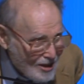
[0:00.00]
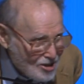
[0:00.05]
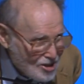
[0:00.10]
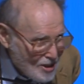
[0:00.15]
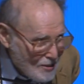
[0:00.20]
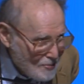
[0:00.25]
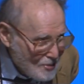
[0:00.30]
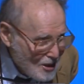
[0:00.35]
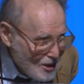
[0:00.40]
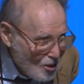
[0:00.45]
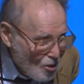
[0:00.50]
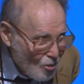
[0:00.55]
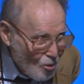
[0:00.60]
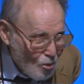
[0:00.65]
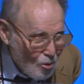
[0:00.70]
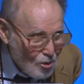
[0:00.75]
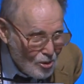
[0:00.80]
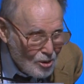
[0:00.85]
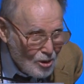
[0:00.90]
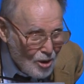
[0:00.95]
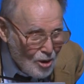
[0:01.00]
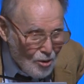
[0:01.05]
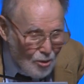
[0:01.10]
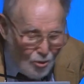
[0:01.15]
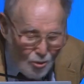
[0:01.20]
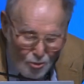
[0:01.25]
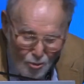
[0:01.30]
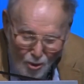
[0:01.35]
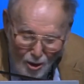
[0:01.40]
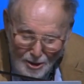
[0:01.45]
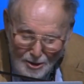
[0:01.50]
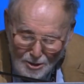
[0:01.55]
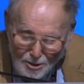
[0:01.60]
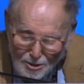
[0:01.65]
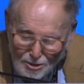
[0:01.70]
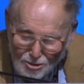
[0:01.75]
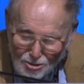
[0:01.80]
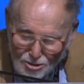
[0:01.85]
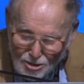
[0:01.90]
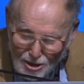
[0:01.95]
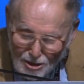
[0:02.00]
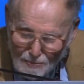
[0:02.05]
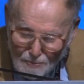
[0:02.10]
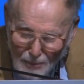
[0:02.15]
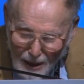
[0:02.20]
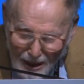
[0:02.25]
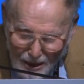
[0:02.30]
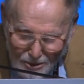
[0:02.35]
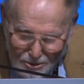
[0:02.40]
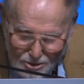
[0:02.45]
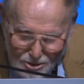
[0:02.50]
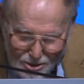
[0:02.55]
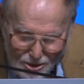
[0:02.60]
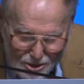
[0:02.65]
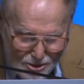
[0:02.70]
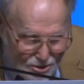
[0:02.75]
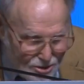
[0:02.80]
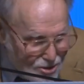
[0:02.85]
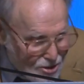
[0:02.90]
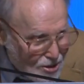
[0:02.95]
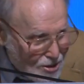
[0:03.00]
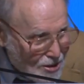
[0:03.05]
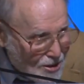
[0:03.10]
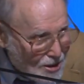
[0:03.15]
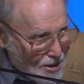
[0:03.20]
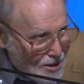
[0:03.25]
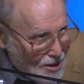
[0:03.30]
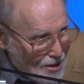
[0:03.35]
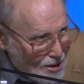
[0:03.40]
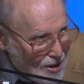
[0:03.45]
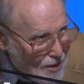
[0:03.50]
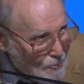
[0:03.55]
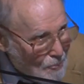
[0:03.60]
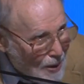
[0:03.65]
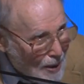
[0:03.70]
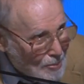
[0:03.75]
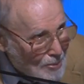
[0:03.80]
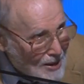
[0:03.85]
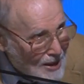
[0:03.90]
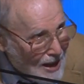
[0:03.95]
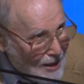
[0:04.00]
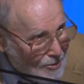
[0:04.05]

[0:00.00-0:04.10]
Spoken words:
on something called runners and bouncers. You probably